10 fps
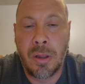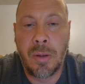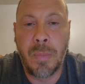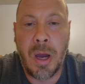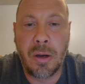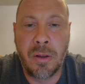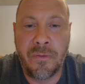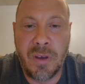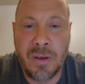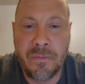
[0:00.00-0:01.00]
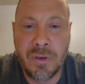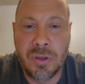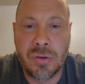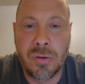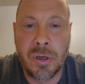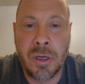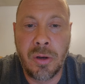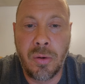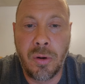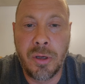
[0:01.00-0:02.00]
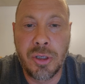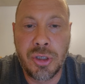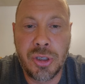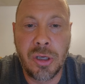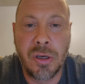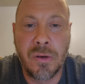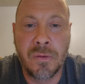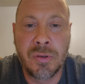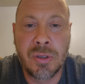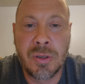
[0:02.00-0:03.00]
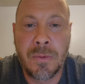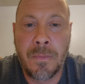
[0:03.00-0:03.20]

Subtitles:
the amount of inventory on the shelves,